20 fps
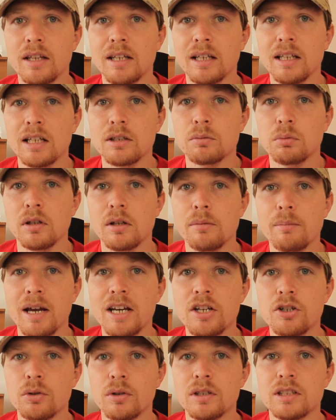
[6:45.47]
I think that's one of the
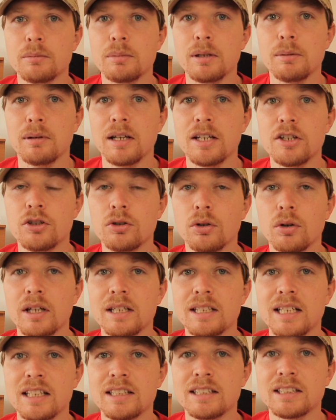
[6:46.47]
main joys that people enjoy,
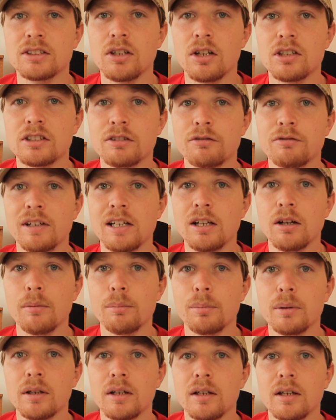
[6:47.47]
is as it starts to fill
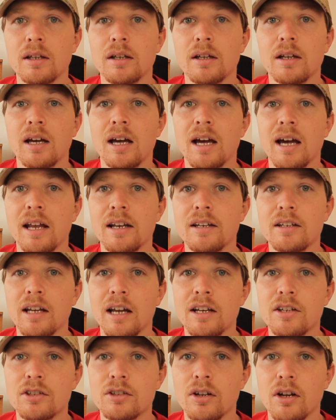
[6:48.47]
up
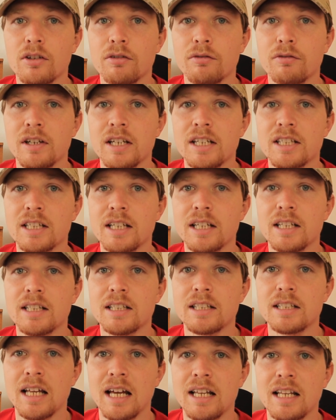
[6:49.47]
and you start to finish it, and
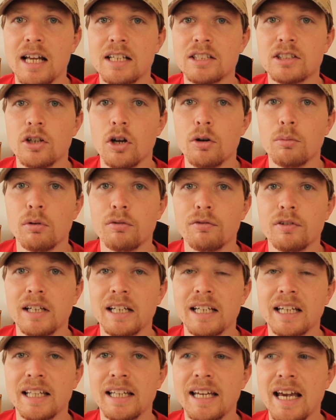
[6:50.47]
that snowball
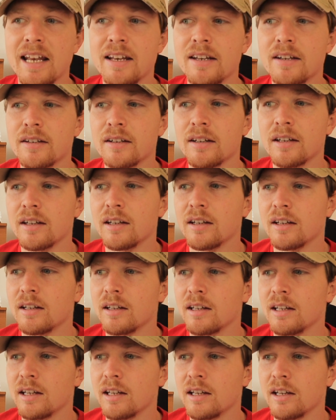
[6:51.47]
feeling at the end.
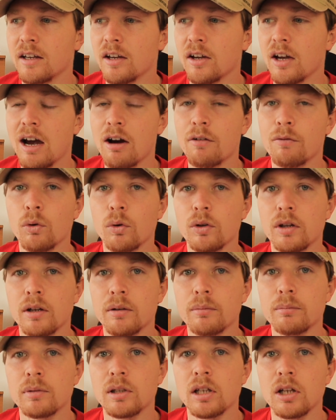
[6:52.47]
Out of all
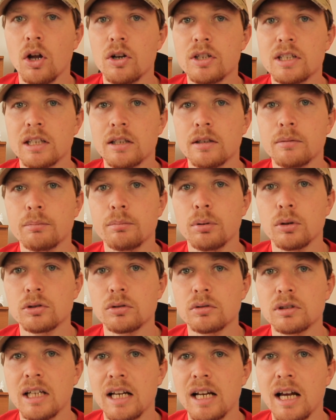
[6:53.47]
the logic
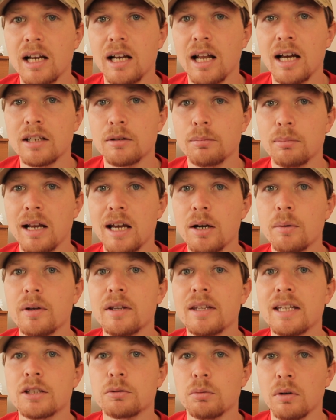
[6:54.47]
puzzles that I like to play
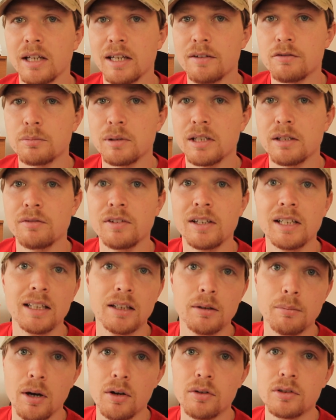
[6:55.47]
with, this one gives me the
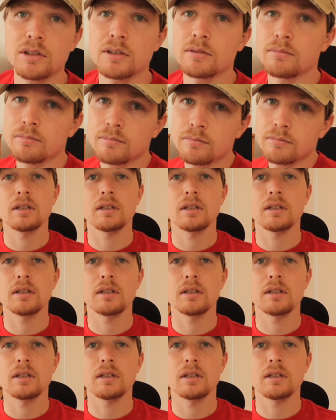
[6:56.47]
feeling the most.